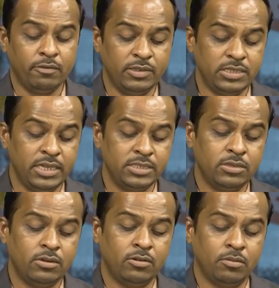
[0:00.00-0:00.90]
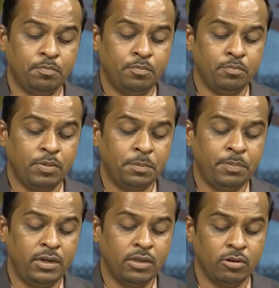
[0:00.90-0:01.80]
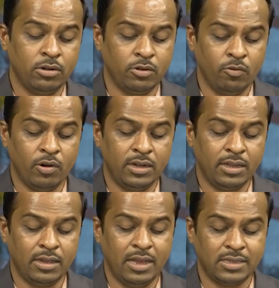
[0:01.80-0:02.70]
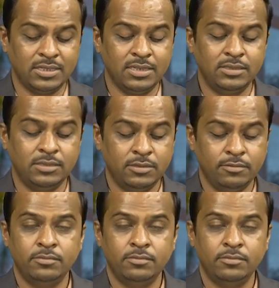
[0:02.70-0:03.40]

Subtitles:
which is perpendicular to vertical axis,